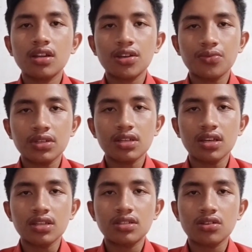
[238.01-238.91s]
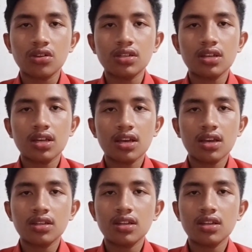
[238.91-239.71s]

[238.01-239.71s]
language is not an